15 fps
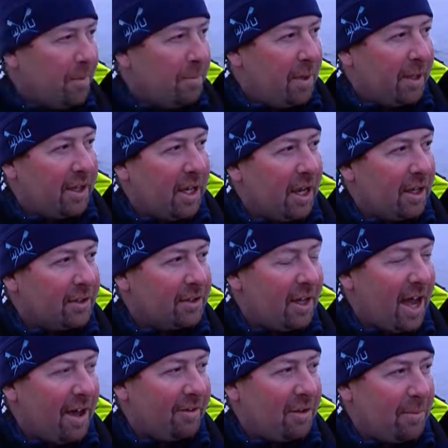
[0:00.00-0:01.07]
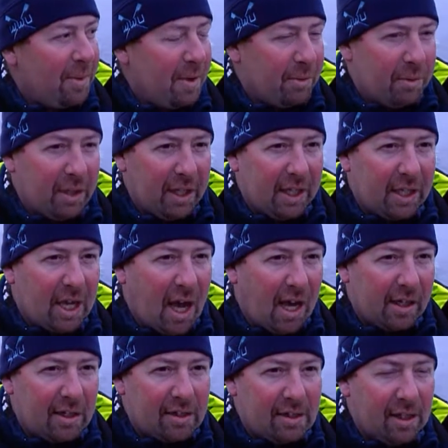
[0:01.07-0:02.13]
but they also have to be really
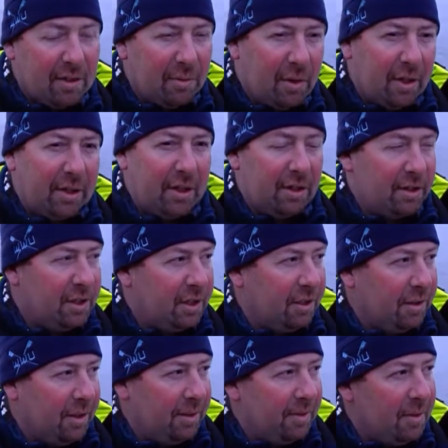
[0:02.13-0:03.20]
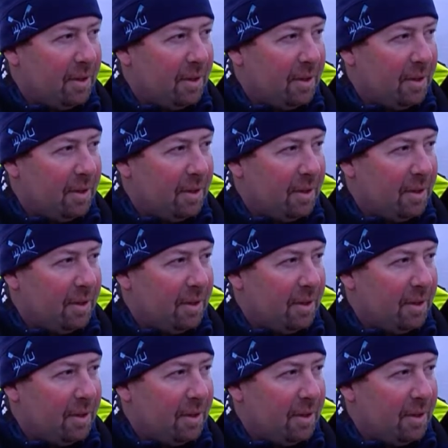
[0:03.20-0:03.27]
cognizant of what they're doing